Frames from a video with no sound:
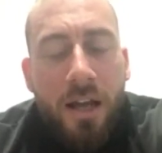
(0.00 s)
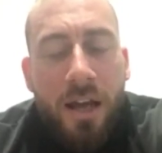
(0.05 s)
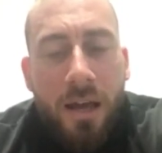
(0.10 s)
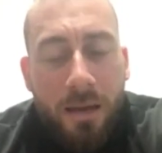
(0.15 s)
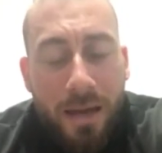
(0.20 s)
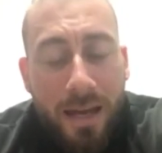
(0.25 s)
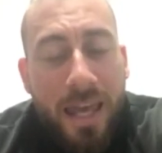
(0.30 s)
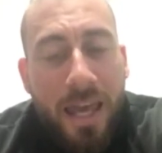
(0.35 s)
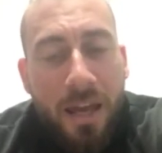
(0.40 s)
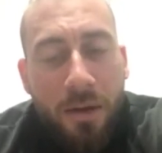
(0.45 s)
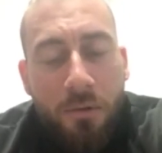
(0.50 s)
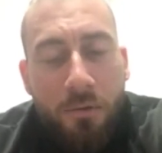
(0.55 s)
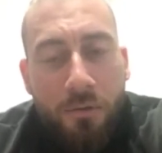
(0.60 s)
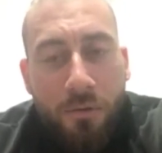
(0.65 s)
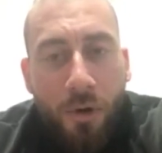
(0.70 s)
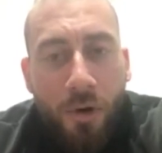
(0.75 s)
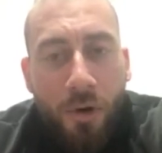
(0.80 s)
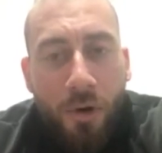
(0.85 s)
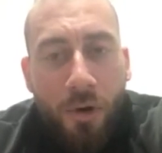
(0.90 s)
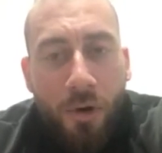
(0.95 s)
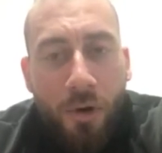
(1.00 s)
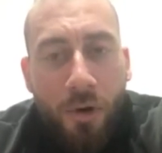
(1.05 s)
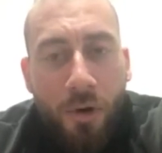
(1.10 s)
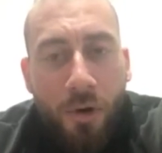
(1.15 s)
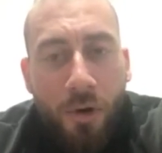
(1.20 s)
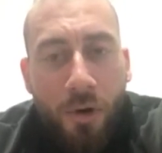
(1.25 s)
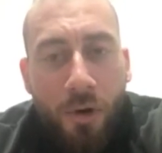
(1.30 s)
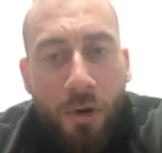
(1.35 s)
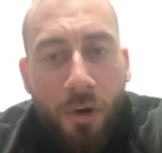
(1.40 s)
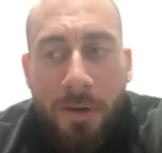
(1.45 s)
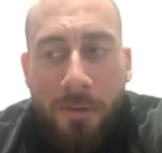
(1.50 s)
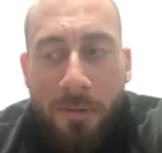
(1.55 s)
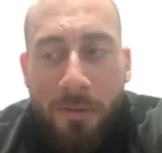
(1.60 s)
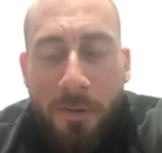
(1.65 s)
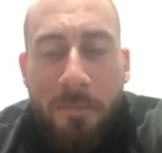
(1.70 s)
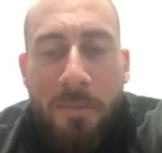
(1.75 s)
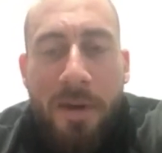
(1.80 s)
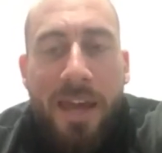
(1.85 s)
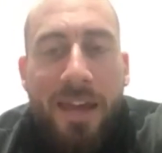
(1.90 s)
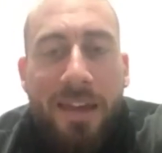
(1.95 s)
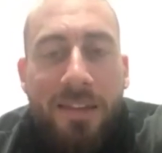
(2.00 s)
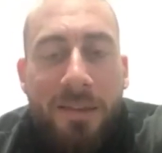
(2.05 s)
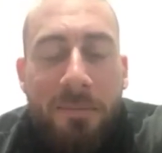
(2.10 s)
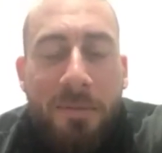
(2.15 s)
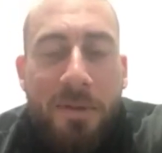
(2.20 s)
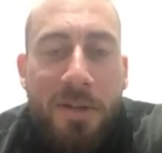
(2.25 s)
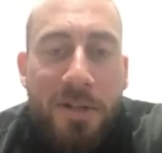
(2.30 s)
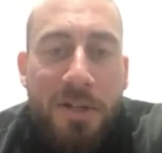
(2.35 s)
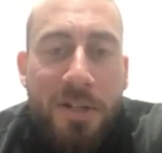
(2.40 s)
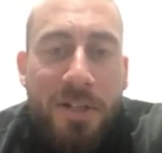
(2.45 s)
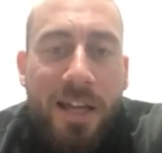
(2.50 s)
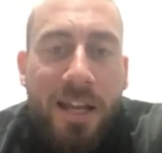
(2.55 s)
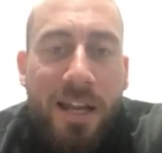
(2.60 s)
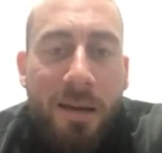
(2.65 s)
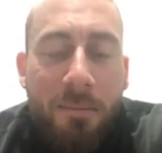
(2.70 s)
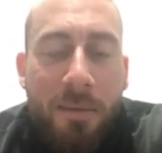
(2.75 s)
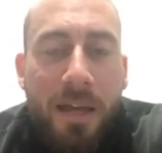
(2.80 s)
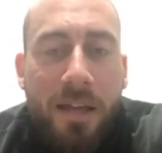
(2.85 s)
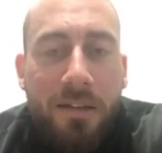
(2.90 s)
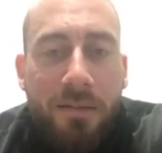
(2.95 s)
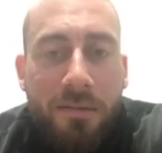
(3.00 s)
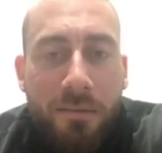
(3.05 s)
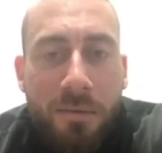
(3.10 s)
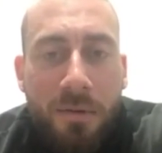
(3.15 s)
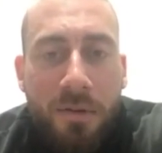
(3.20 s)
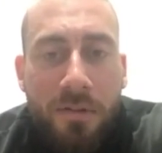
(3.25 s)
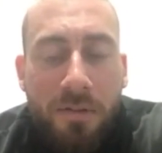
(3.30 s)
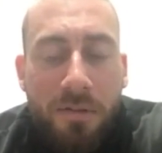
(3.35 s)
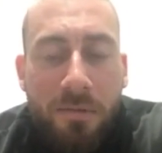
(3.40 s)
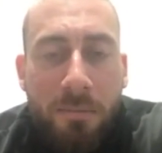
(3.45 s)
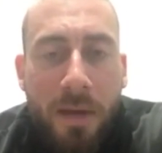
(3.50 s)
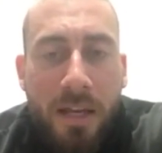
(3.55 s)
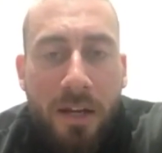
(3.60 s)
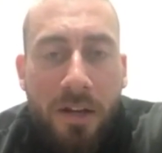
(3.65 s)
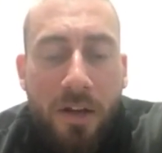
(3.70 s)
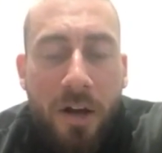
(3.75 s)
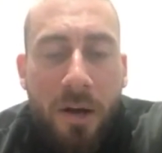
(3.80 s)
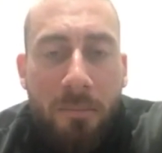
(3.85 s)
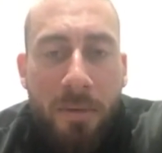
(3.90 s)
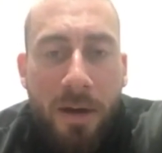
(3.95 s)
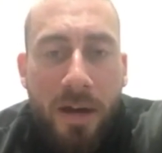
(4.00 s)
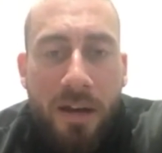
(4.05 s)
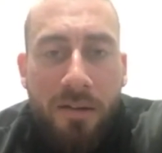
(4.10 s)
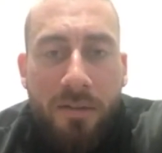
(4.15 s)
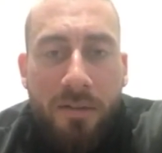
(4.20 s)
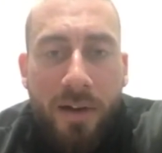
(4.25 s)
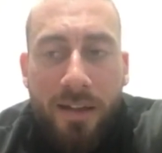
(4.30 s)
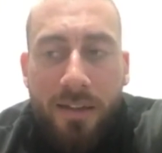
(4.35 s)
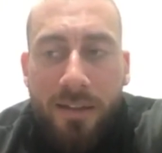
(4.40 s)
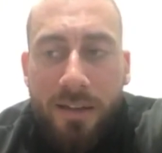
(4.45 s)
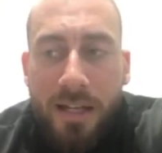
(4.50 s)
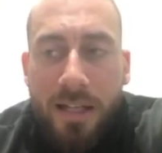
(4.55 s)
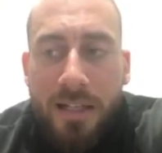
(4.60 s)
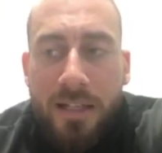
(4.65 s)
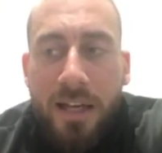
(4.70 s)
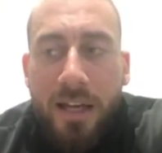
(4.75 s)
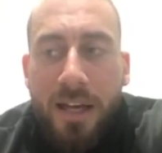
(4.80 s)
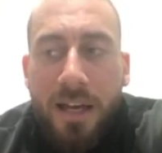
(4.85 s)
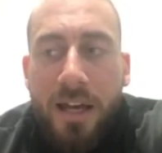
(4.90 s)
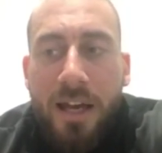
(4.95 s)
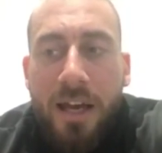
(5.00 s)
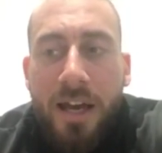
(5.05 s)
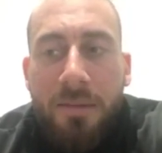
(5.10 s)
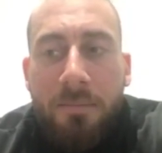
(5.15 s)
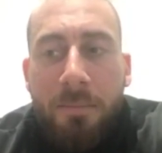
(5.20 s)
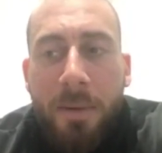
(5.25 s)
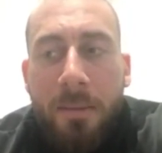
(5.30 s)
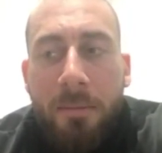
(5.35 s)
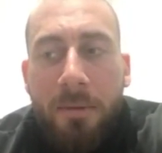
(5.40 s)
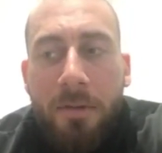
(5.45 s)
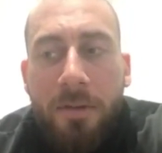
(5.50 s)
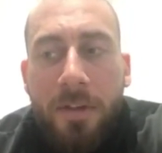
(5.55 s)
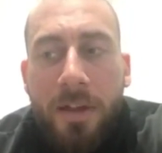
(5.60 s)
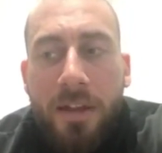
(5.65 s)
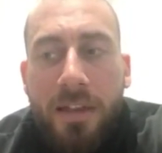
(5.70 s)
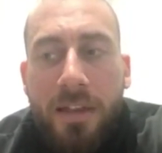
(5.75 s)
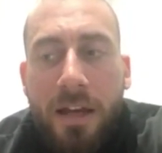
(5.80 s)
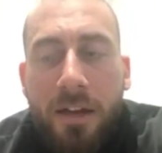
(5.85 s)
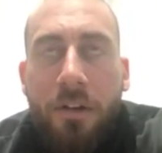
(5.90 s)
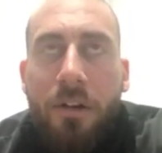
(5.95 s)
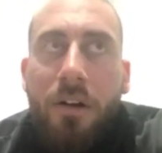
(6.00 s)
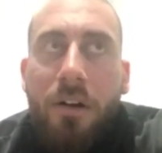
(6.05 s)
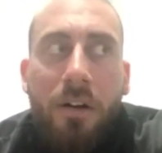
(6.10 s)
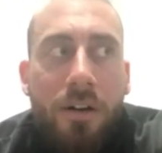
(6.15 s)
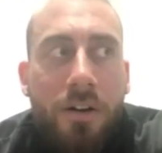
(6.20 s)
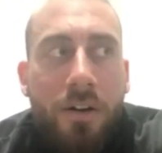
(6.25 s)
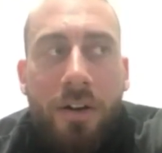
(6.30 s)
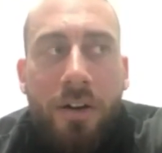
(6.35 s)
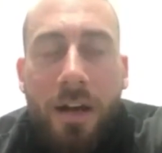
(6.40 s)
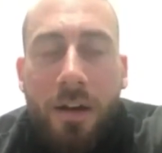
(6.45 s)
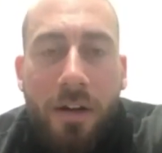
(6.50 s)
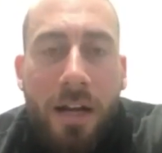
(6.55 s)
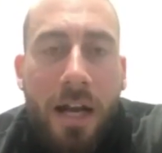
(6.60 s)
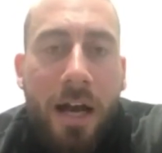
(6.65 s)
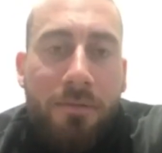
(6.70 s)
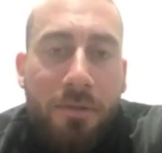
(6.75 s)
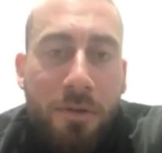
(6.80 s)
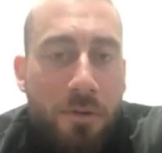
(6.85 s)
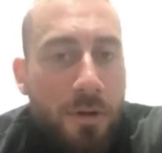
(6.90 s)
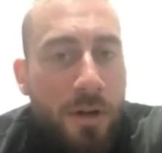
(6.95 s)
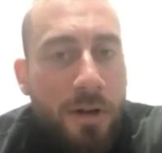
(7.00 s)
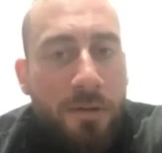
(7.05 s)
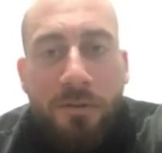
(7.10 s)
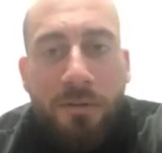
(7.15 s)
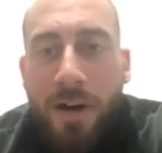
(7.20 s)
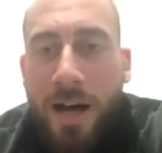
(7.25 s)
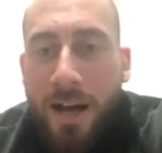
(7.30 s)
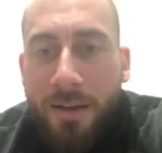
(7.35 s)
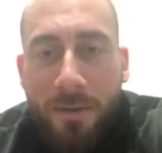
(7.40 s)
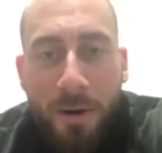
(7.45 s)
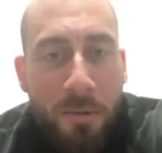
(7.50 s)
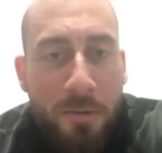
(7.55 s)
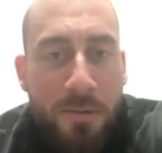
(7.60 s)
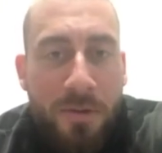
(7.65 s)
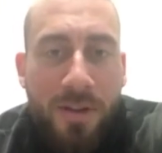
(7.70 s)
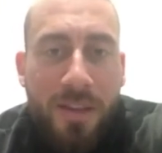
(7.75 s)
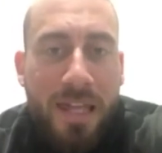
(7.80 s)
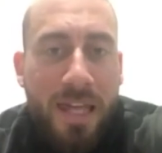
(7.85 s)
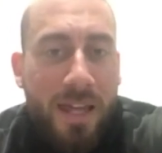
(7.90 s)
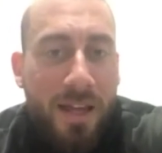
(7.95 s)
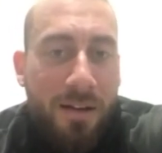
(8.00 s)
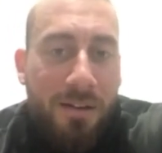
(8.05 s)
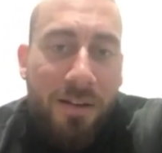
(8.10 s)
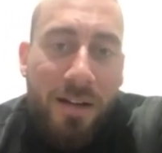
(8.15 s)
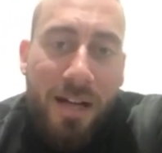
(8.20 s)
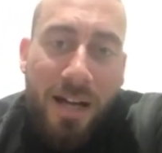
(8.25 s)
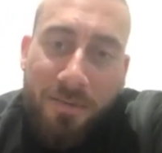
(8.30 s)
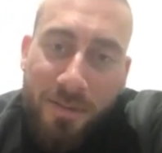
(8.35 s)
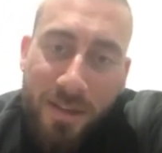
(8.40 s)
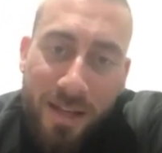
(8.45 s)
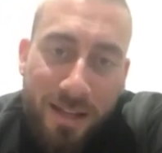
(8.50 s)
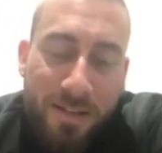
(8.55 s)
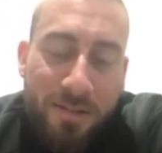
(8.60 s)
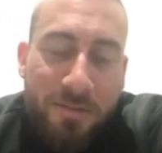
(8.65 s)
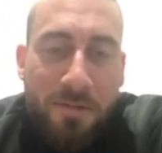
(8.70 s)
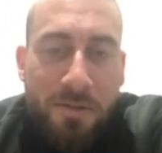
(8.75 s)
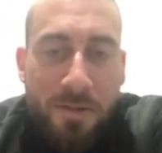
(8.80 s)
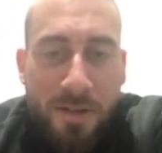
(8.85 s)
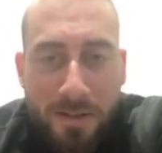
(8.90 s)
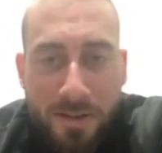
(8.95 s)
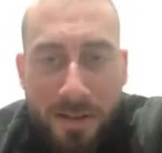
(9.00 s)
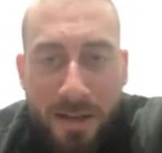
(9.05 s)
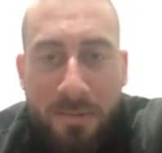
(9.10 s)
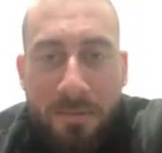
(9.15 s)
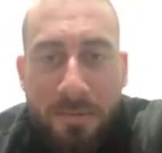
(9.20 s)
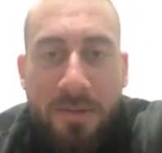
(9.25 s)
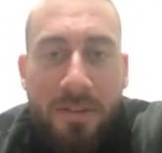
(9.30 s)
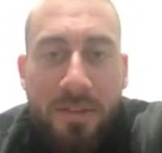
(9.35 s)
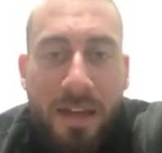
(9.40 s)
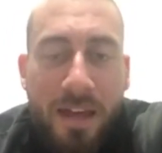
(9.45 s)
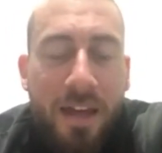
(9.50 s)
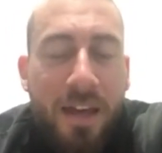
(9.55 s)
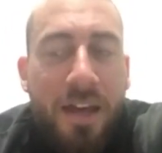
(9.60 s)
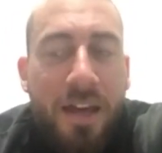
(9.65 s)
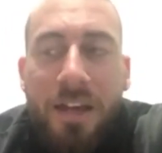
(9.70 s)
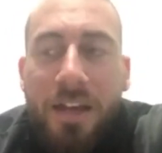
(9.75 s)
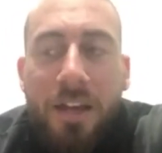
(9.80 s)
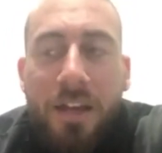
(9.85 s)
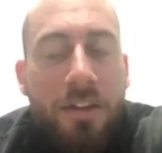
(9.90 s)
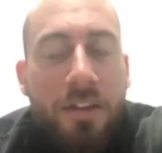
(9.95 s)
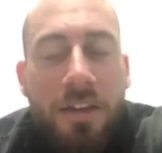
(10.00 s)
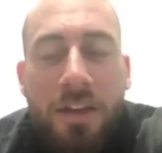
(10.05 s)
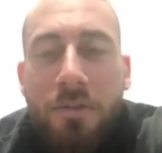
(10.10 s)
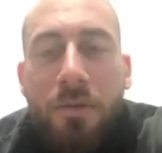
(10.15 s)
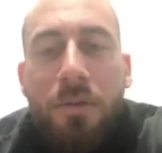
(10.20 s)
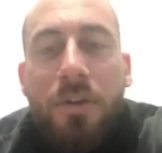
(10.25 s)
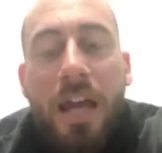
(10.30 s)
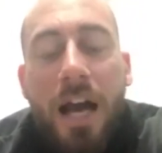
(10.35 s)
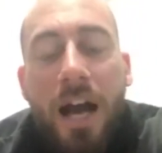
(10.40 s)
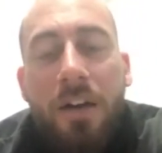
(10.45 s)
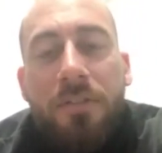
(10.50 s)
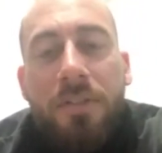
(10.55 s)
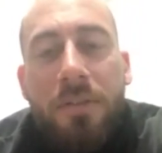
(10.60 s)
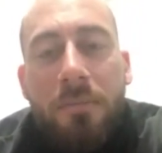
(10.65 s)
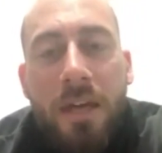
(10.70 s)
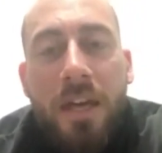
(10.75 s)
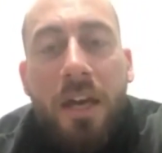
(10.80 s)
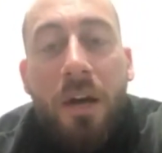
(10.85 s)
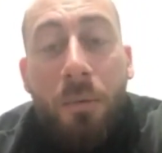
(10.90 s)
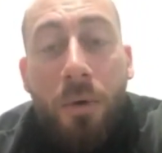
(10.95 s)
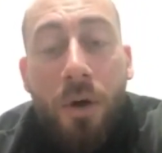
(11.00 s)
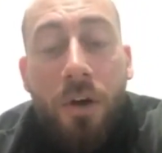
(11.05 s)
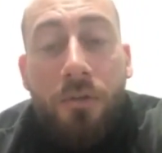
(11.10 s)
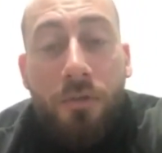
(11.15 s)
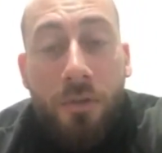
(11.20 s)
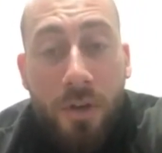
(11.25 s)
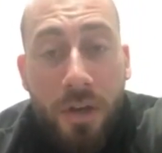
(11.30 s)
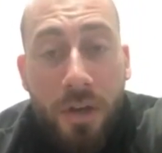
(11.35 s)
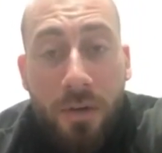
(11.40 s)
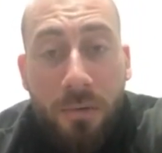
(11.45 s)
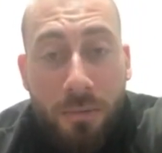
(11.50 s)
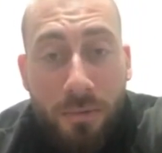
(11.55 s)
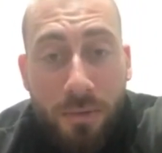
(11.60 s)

again, unfortunately for me, the position that I'm in with being a competitive athlete is people think that, oh God, I'm going to have to train 5 hours a day. I'm going to have to eat 6 times a day. You don't. You have to make it work for you.